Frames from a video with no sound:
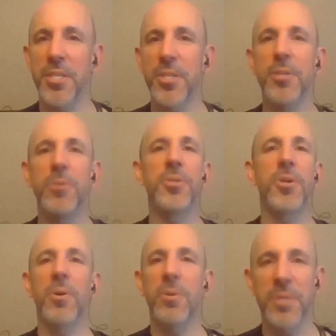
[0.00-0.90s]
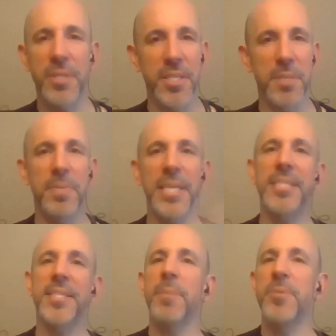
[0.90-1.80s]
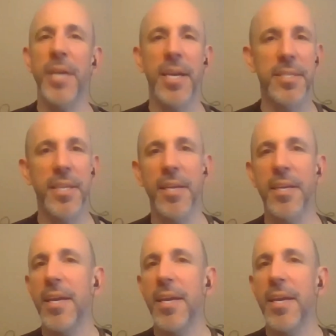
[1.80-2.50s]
huge goals and these big steps you got to take.